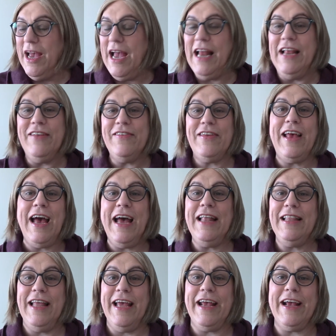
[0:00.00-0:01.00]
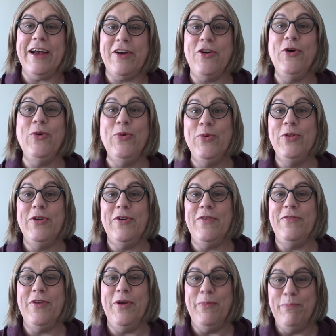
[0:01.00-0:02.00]
and he's got like a cooler
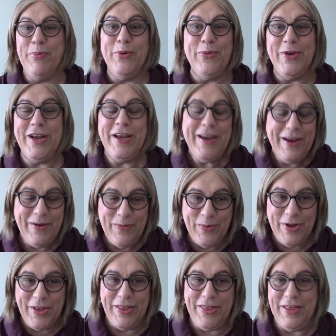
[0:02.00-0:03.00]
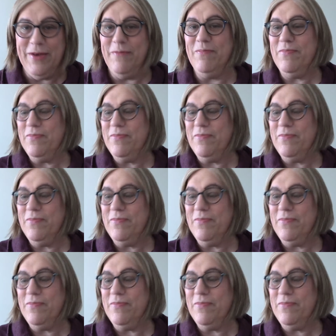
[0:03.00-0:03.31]
of their booty with them.